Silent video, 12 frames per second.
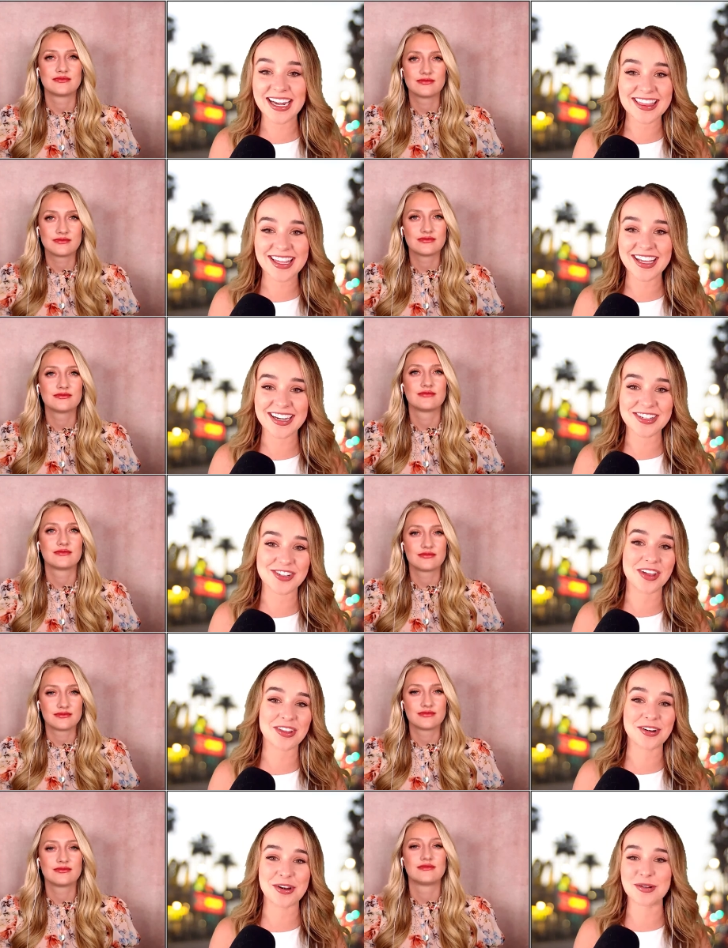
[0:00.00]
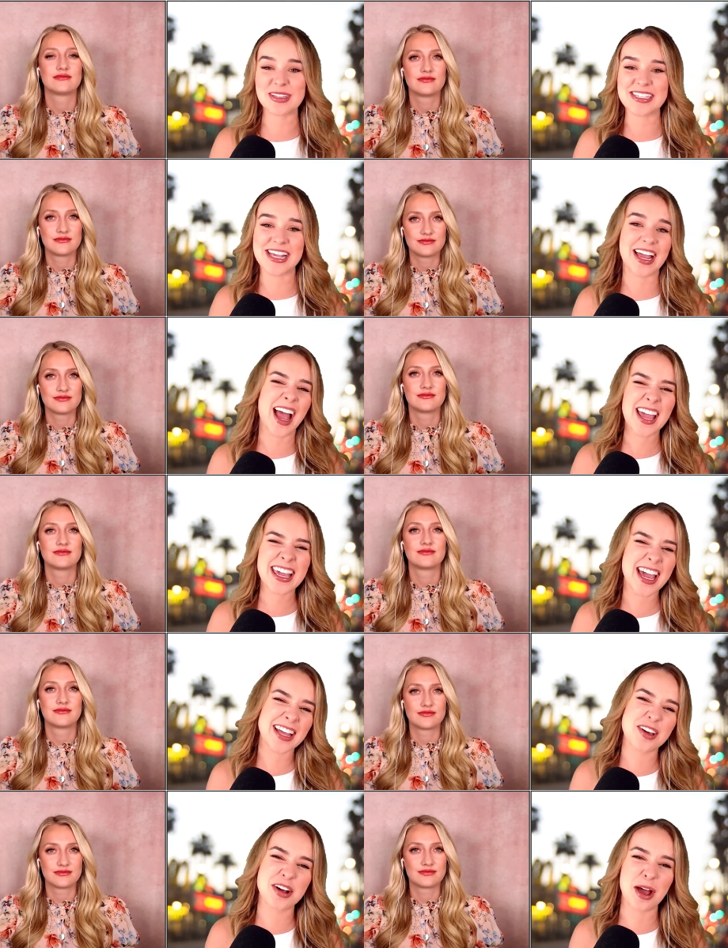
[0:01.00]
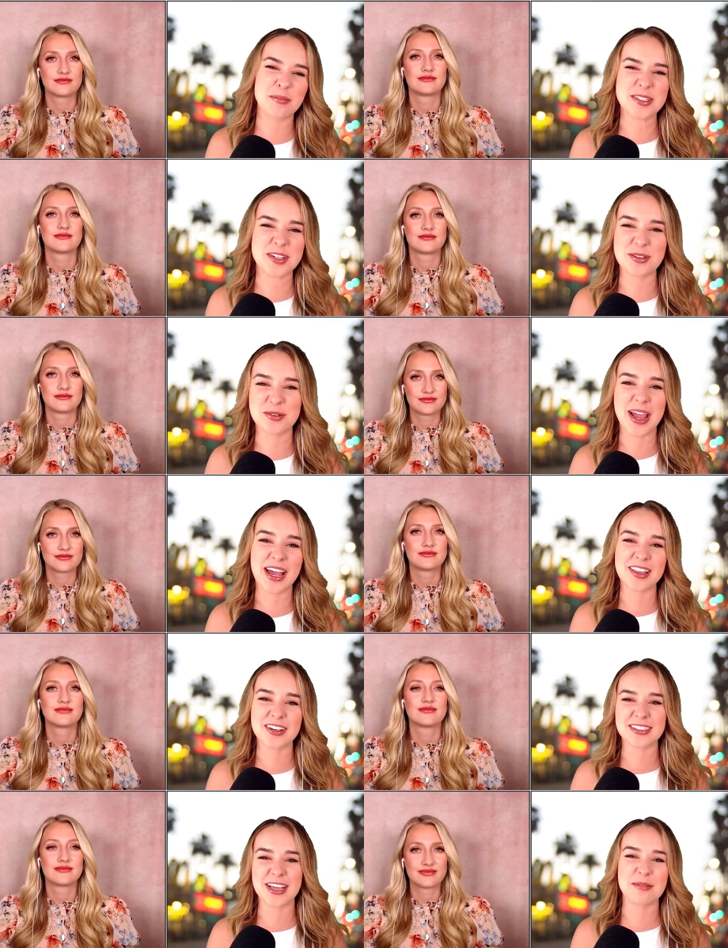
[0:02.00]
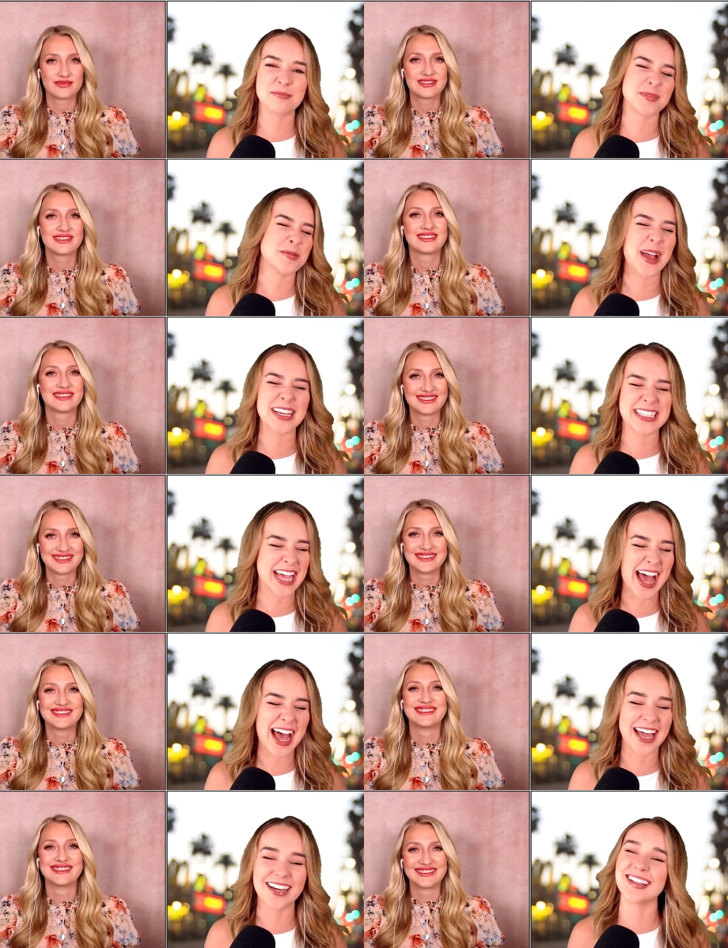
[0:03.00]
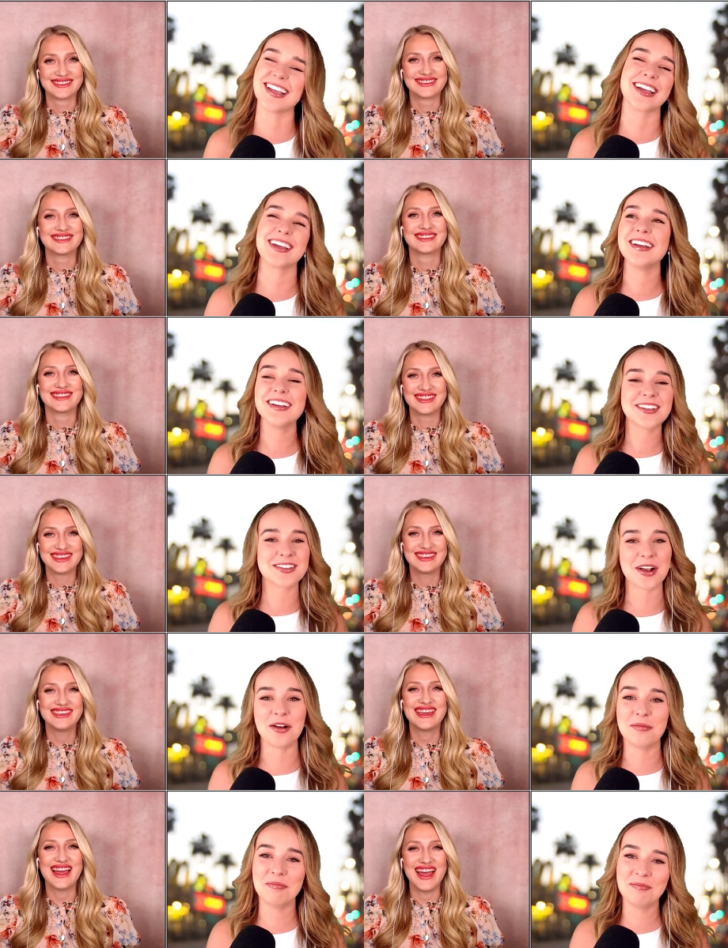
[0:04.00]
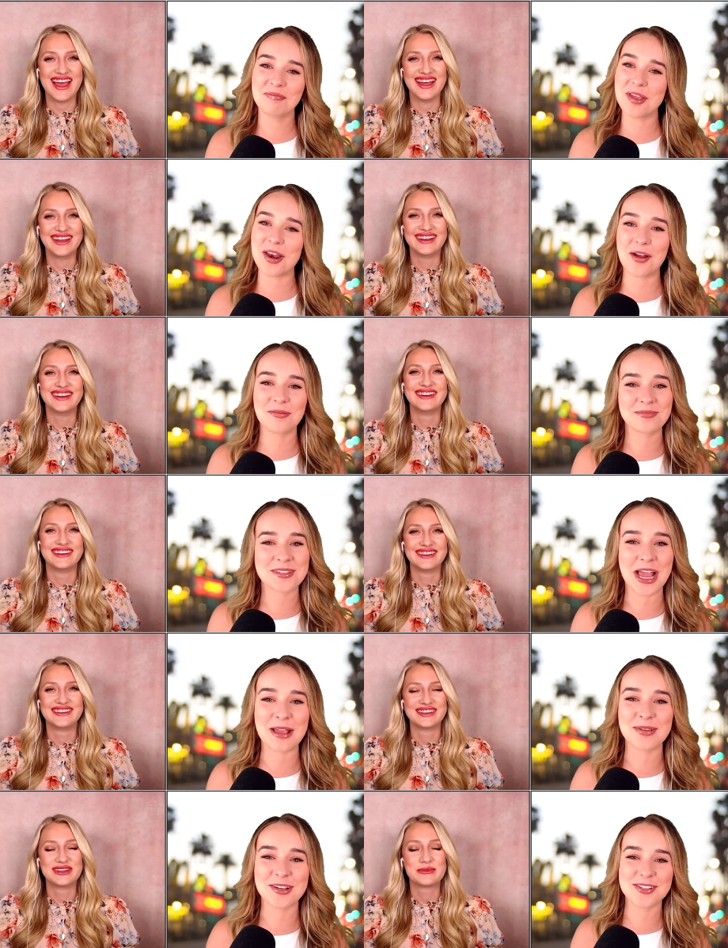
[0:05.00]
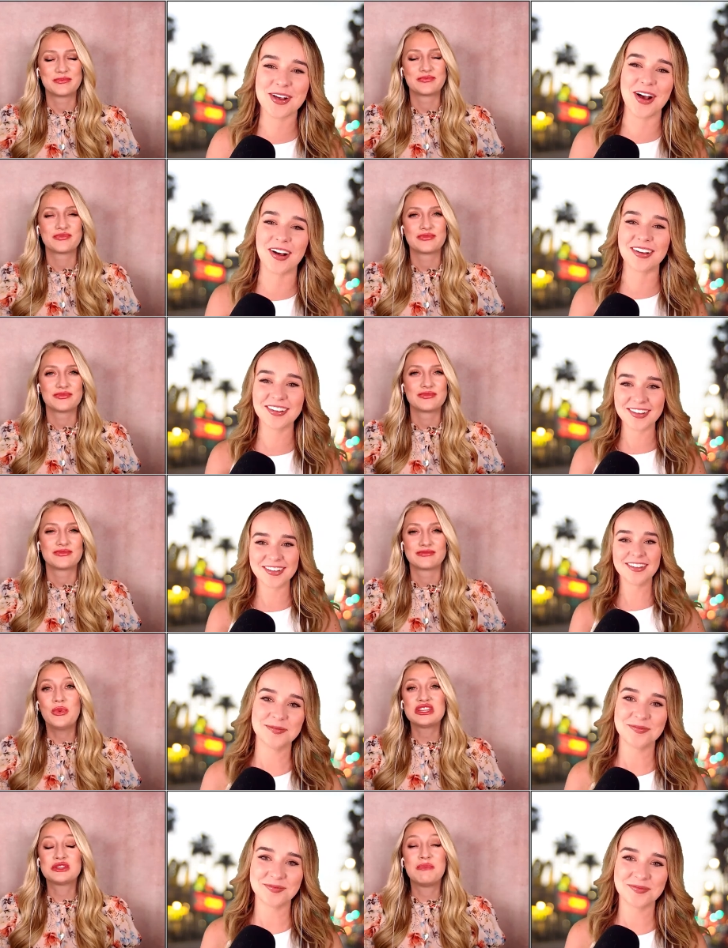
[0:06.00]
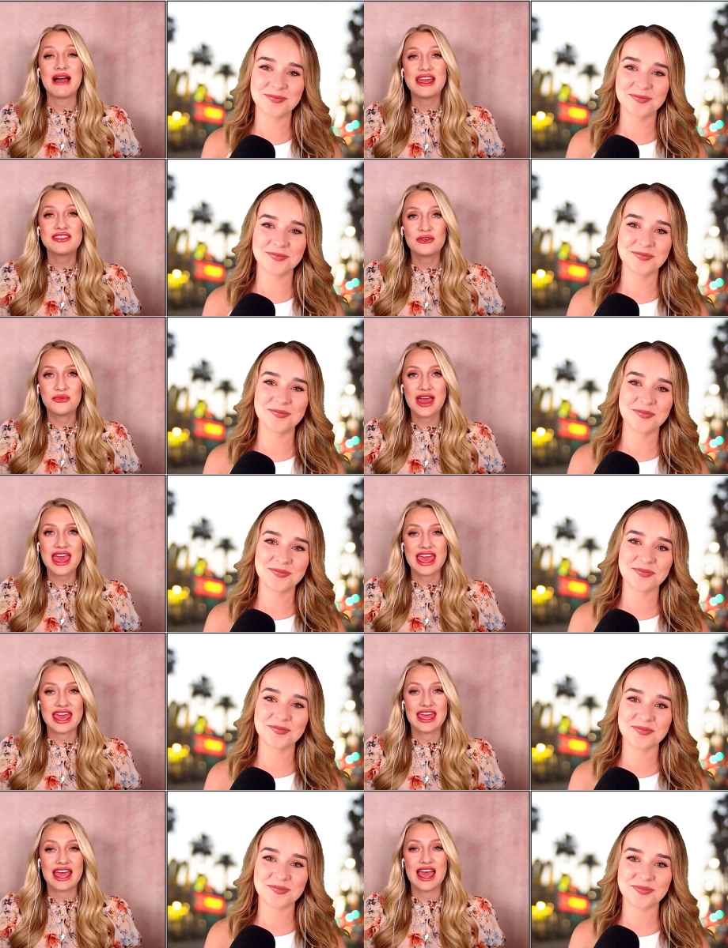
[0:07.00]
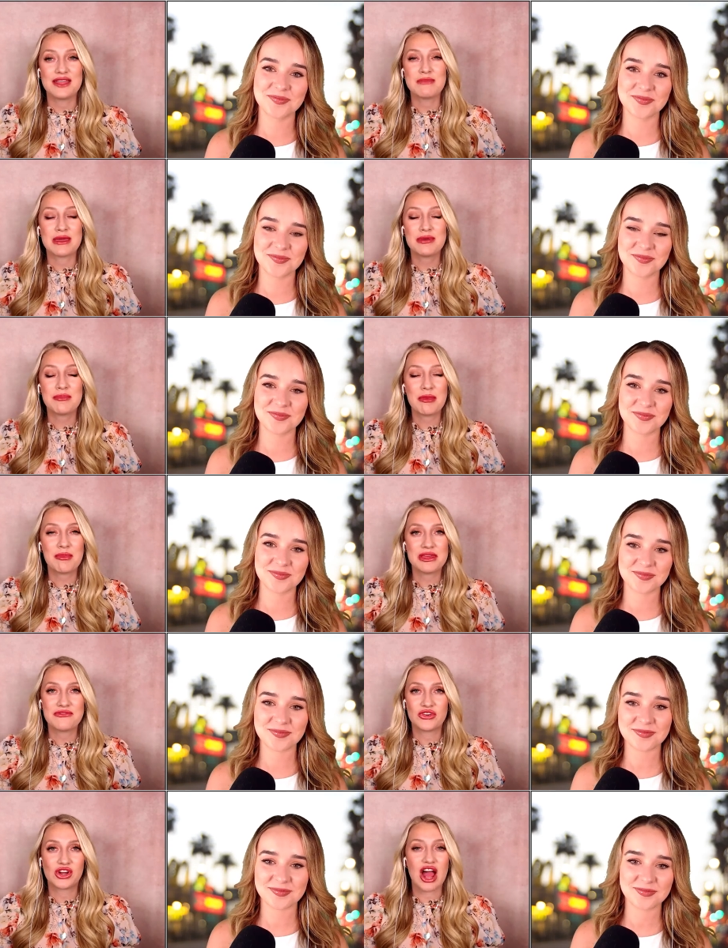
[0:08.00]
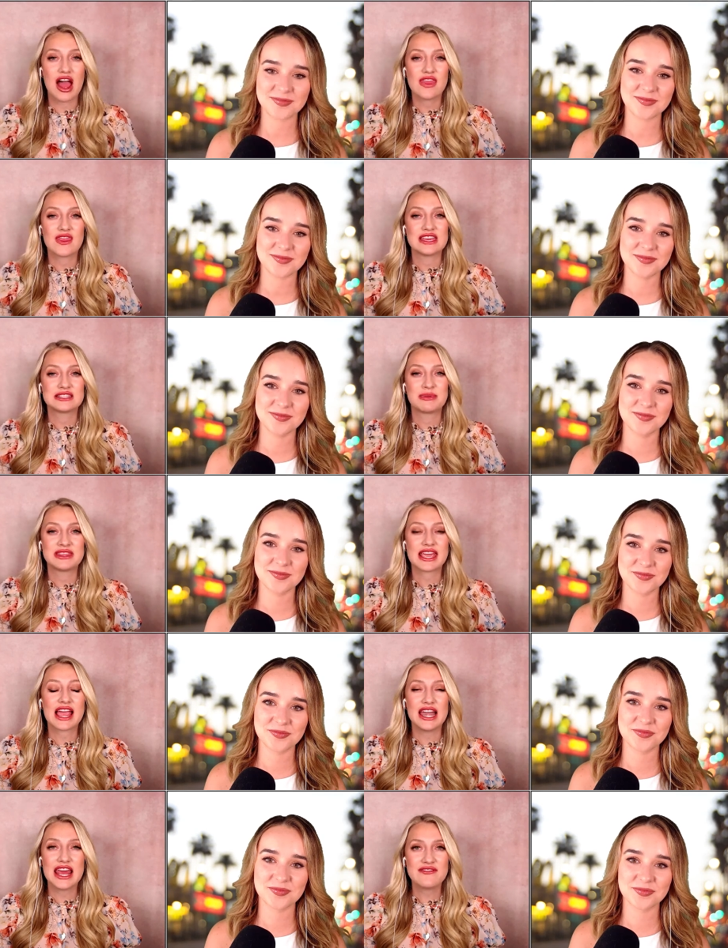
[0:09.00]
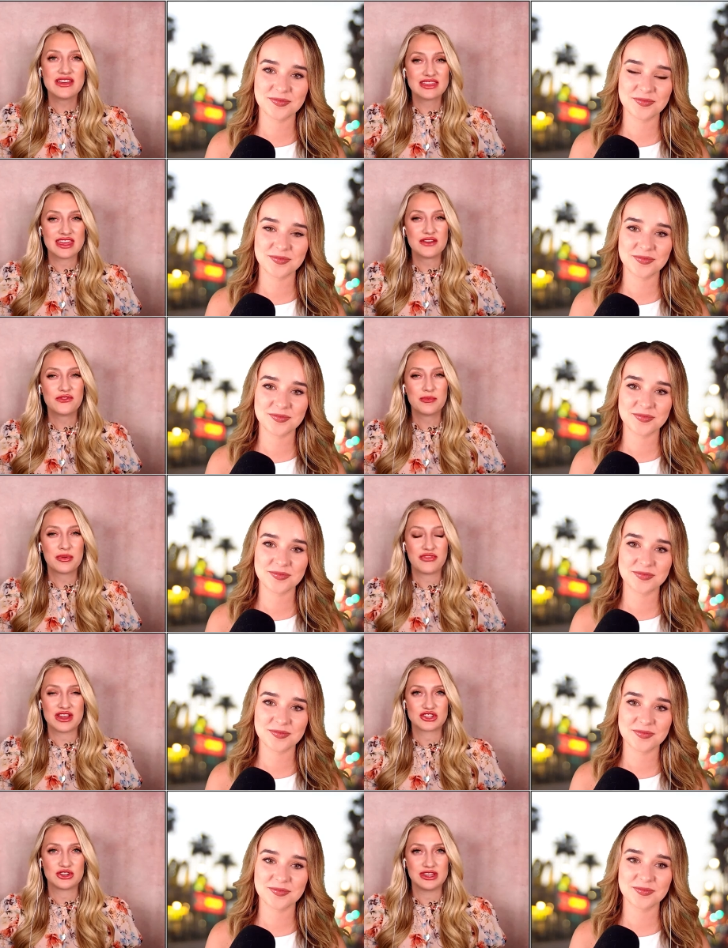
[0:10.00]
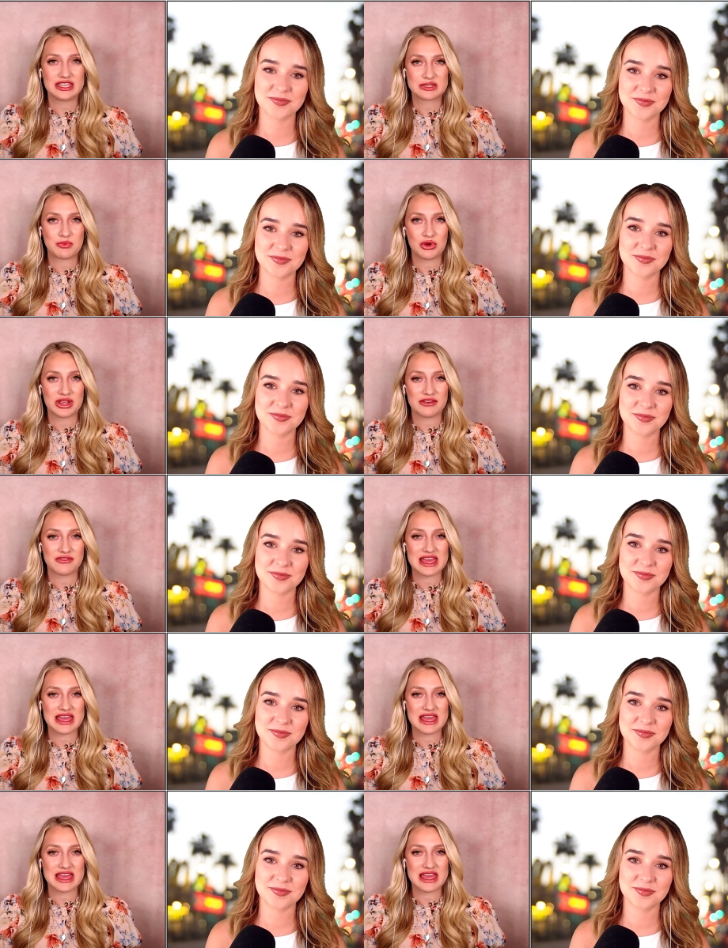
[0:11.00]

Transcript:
Speaker 1: anything at each other. No one's saying, I can't look up to you the way I looked up to my dad. Like, so, yeah. you know,
Speaker 2: time heals all. Which, by the way, I, maybe people have forgotten this, but they kind of have a thing for professional league sporting